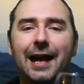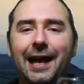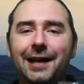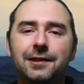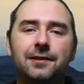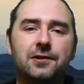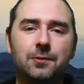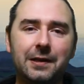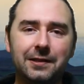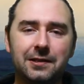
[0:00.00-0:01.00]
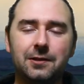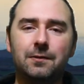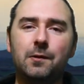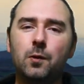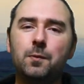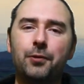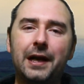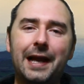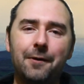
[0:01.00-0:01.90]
Adding the sweetness to it will bring